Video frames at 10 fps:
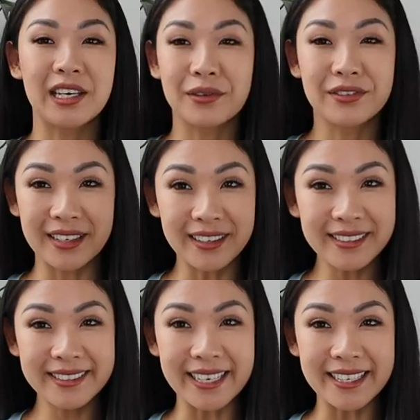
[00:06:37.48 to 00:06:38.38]
They were
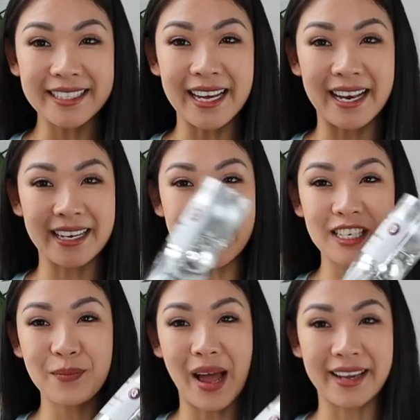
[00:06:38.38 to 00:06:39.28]
$3 each and in
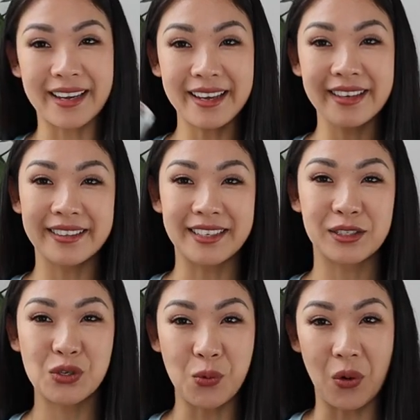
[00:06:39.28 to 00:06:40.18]
each packet
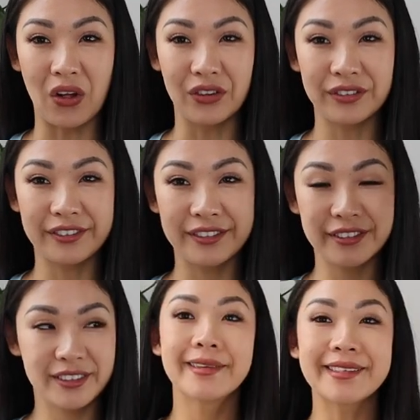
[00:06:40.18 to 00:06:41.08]
there's
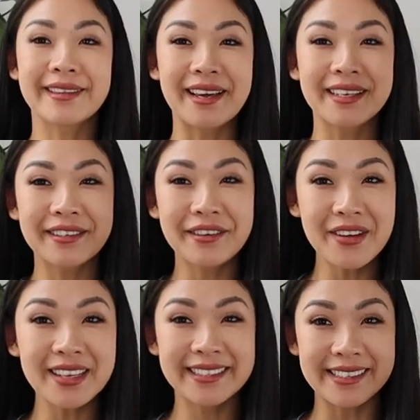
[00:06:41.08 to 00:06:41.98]
12. So these are
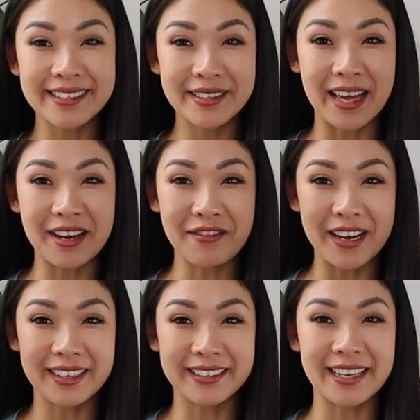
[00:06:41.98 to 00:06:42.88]
about six
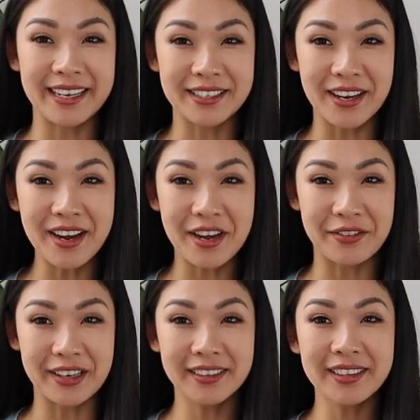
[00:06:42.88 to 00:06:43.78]
centimeters in
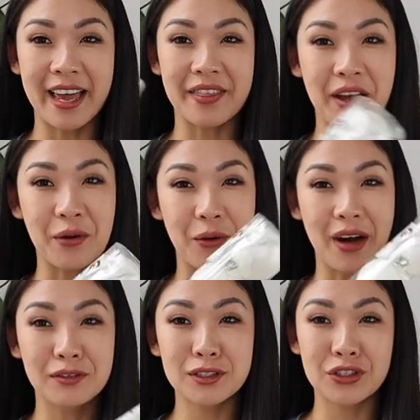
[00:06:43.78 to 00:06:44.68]
diameter and they all
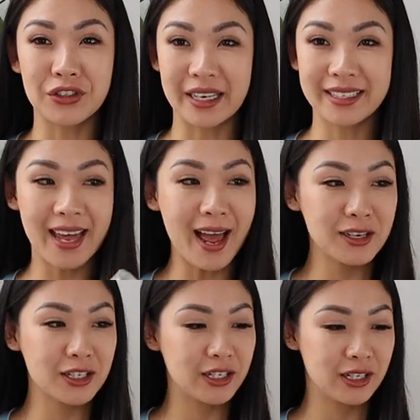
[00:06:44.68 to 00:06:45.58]
have a string
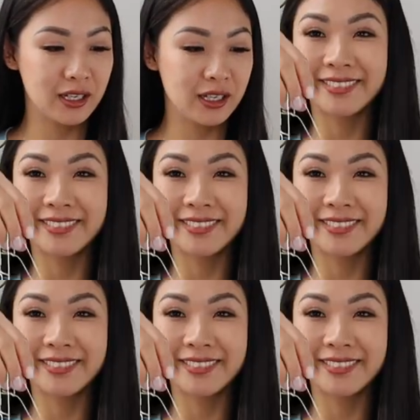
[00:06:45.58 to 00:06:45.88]
attached.